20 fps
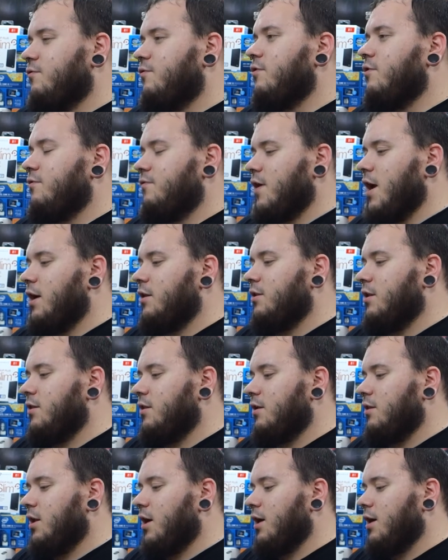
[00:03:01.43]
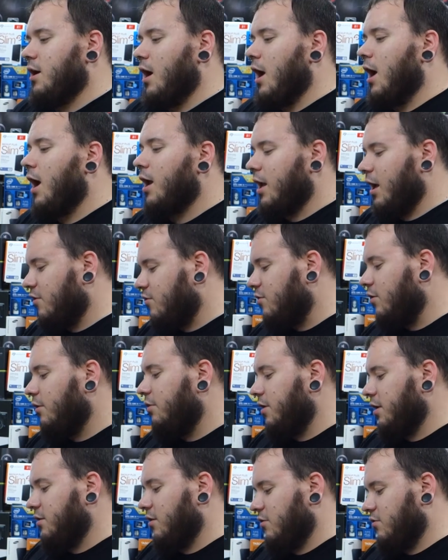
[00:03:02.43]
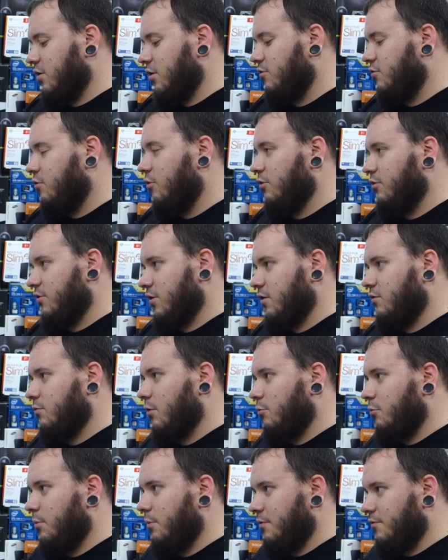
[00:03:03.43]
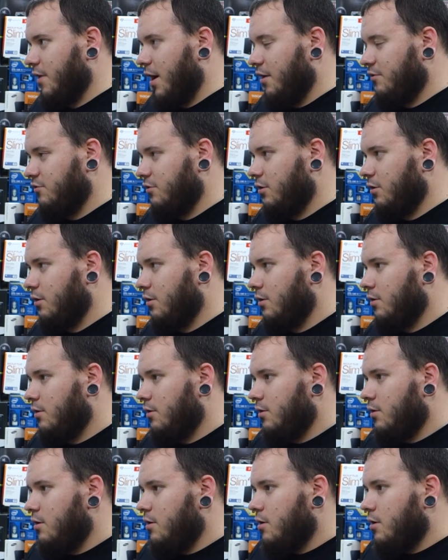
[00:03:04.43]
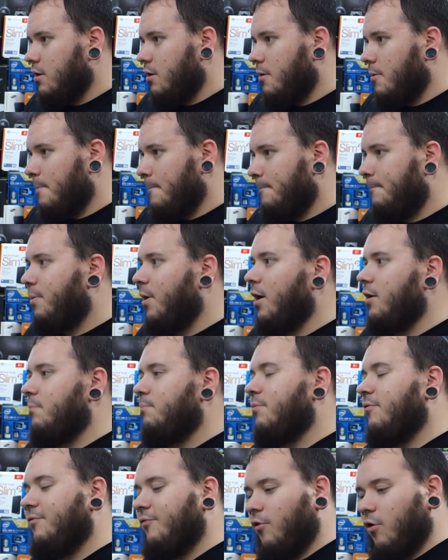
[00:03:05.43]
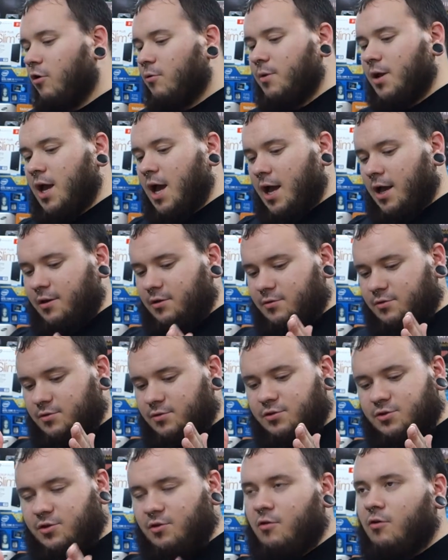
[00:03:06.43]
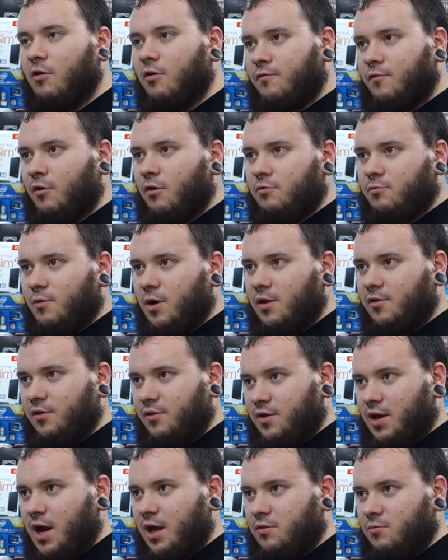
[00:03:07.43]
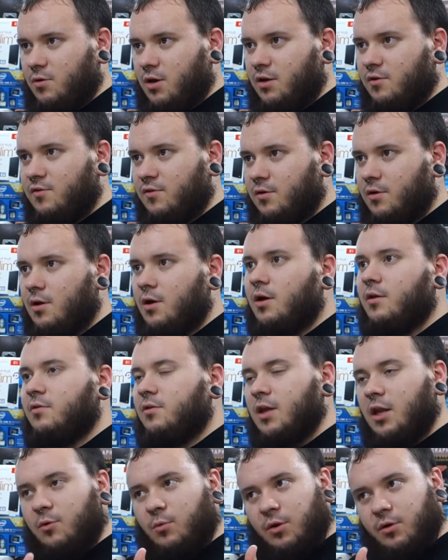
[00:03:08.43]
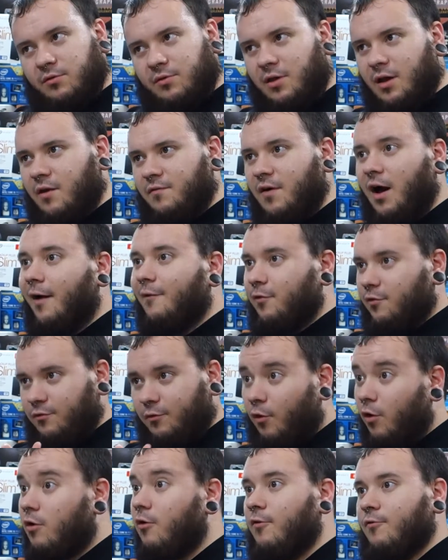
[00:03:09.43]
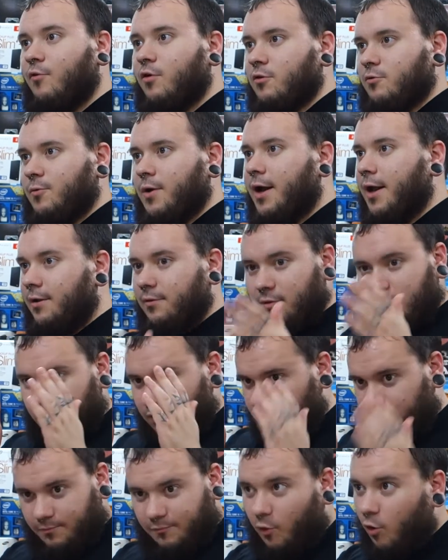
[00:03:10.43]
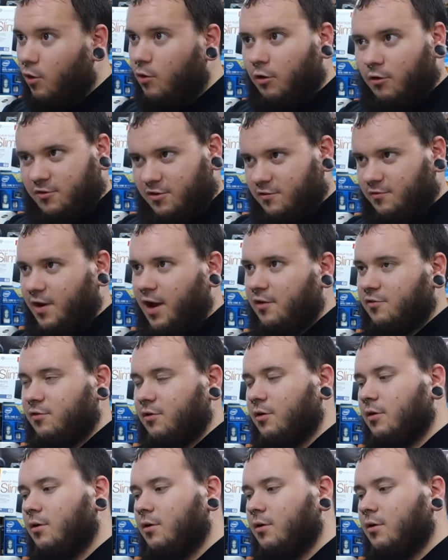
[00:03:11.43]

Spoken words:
for the fact in that I still think the 6-core 6-thread will be faster. But before we had 2-core 4 threads on the i3s, then you went into the i5, it was 4-core 4 thread, and it's 4 cores is faster.